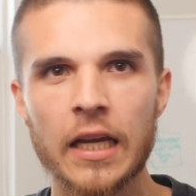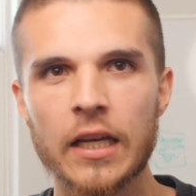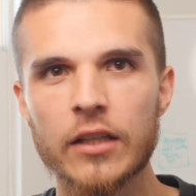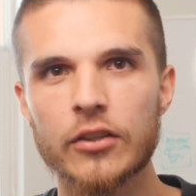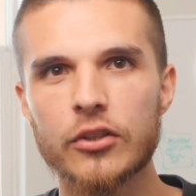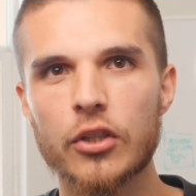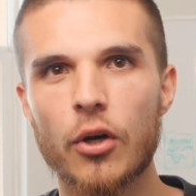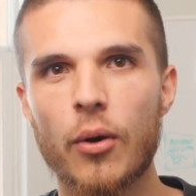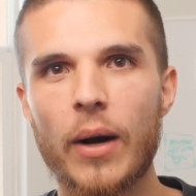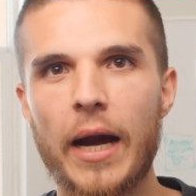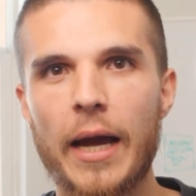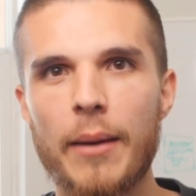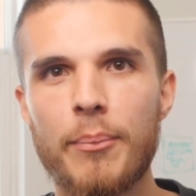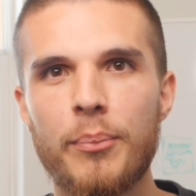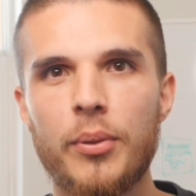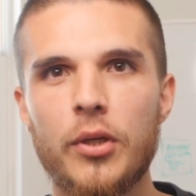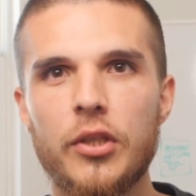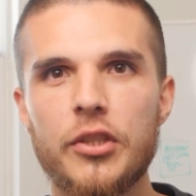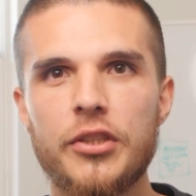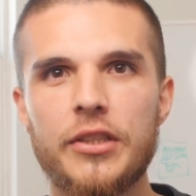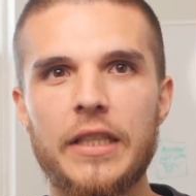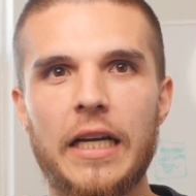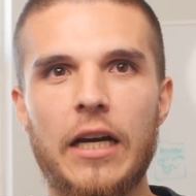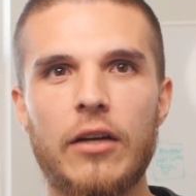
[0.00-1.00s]
So I
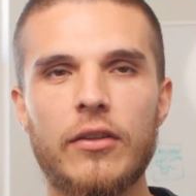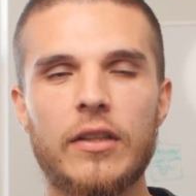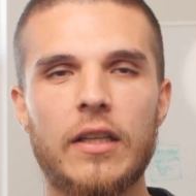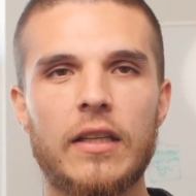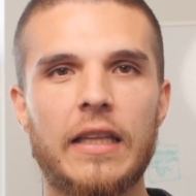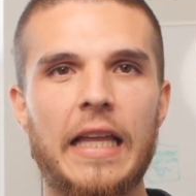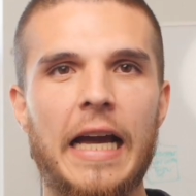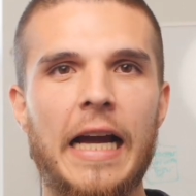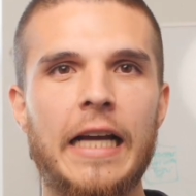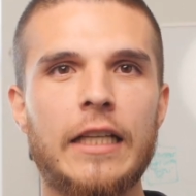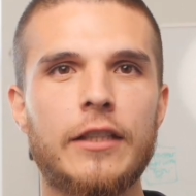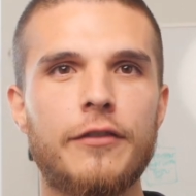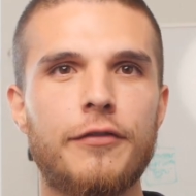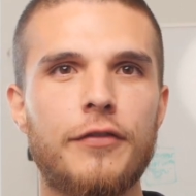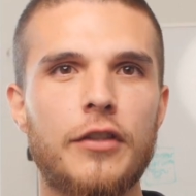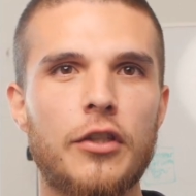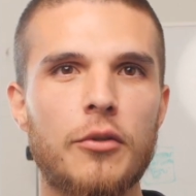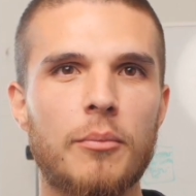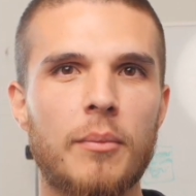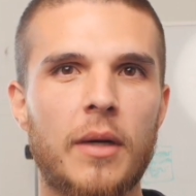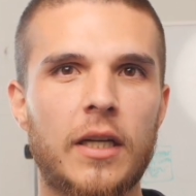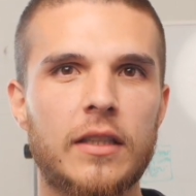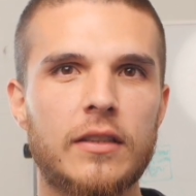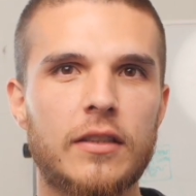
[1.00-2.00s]
pushed out the last
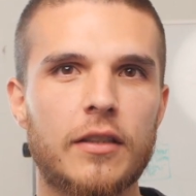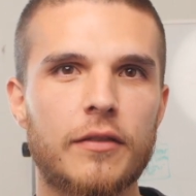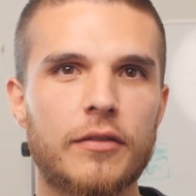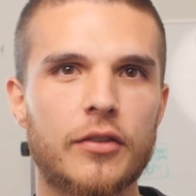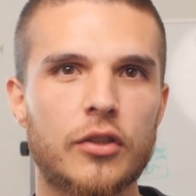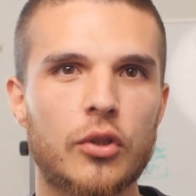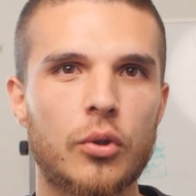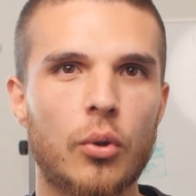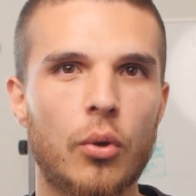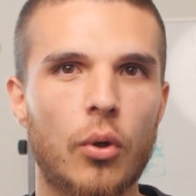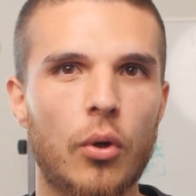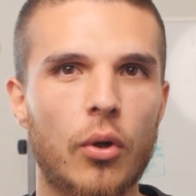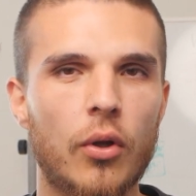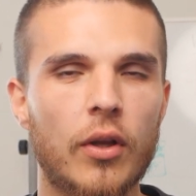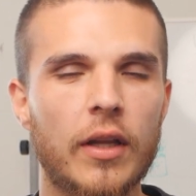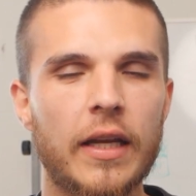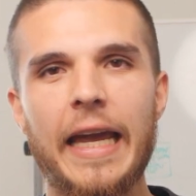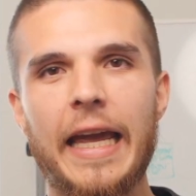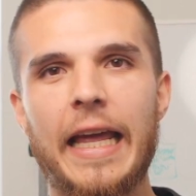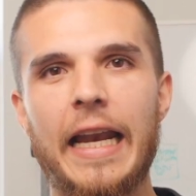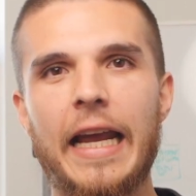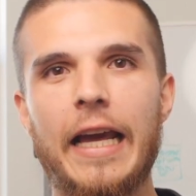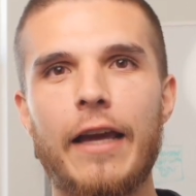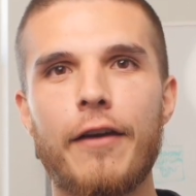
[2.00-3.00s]
few months of school
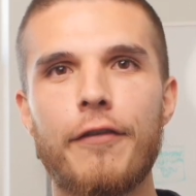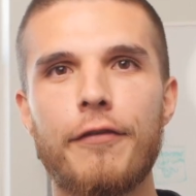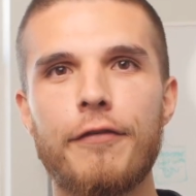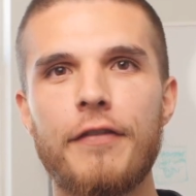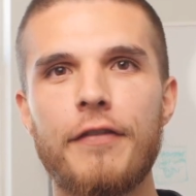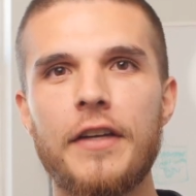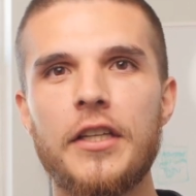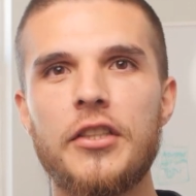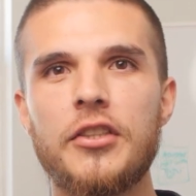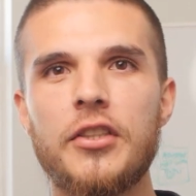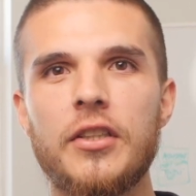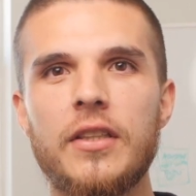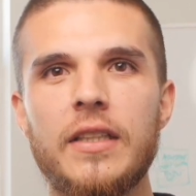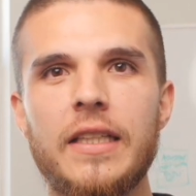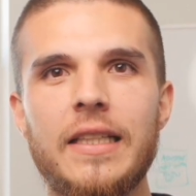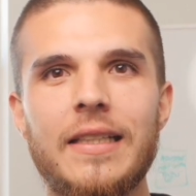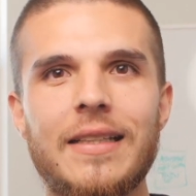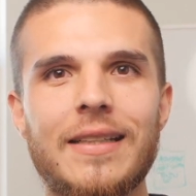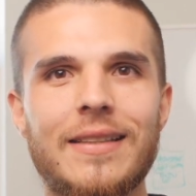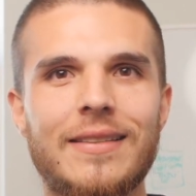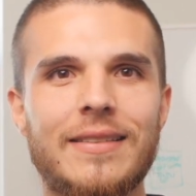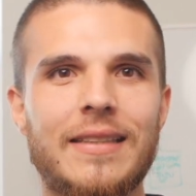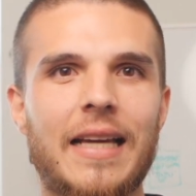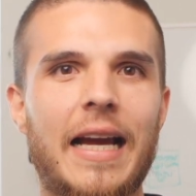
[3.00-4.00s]
and I officially
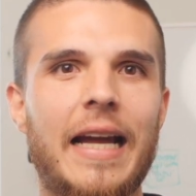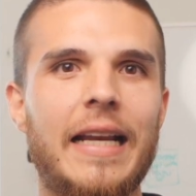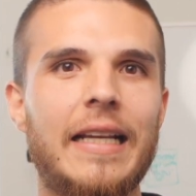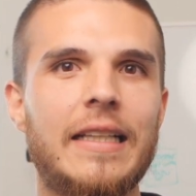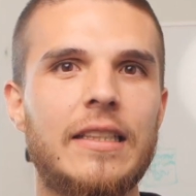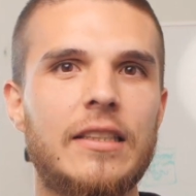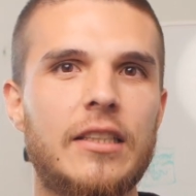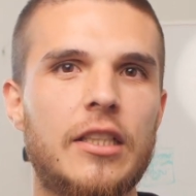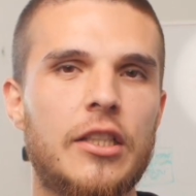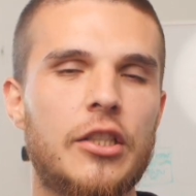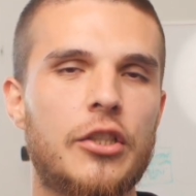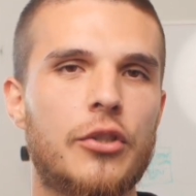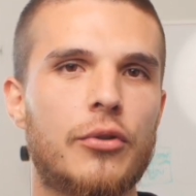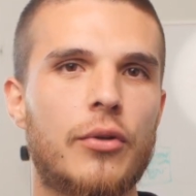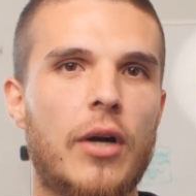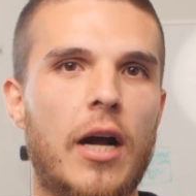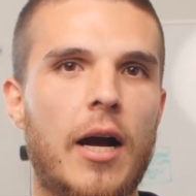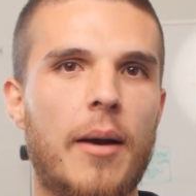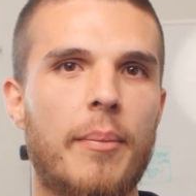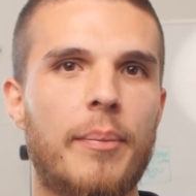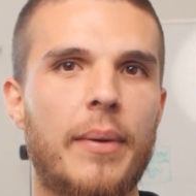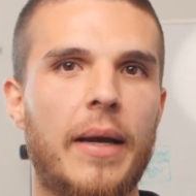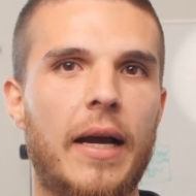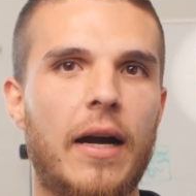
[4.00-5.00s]
decided to
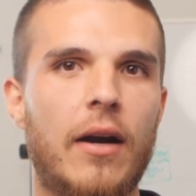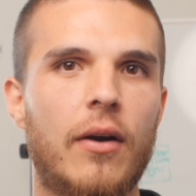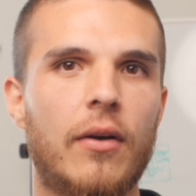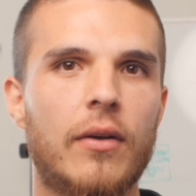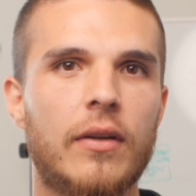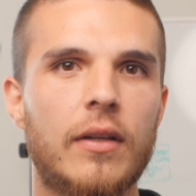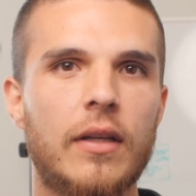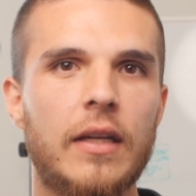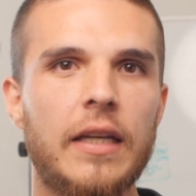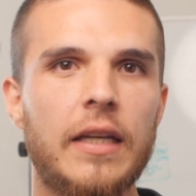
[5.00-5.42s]
drop out.